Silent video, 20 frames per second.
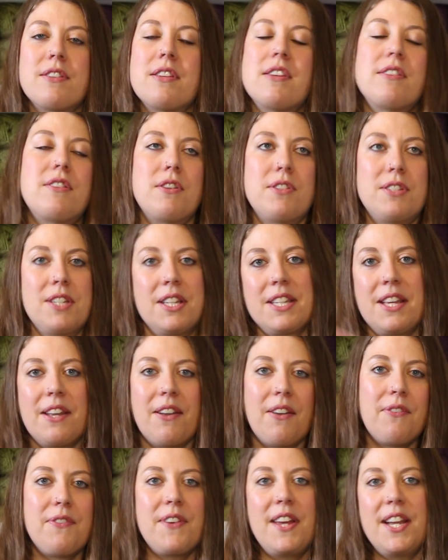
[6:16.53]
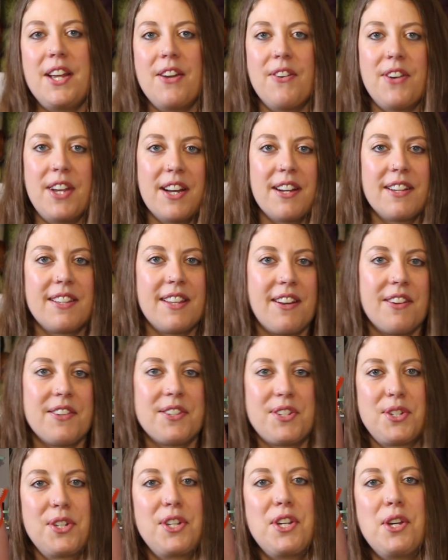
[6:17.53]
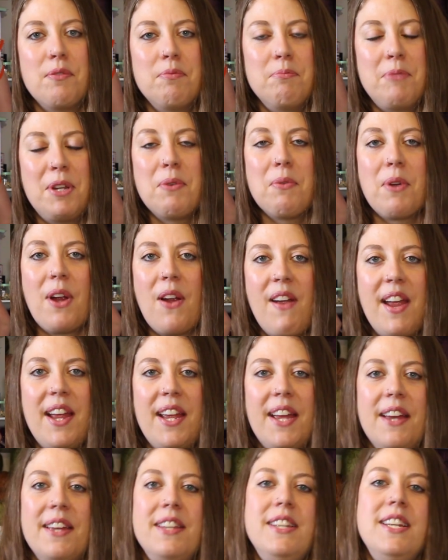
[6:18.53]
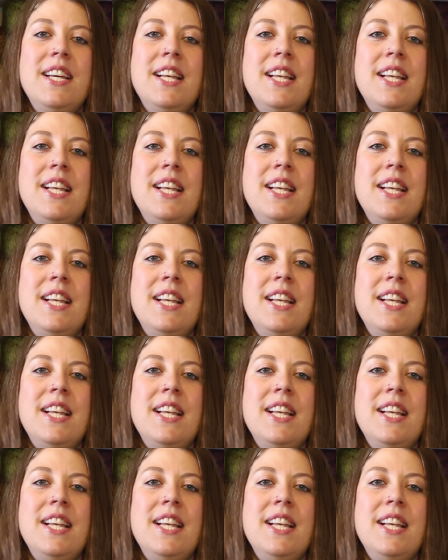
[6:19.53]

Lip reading: There's a little video here that I'll show you of me wearing it.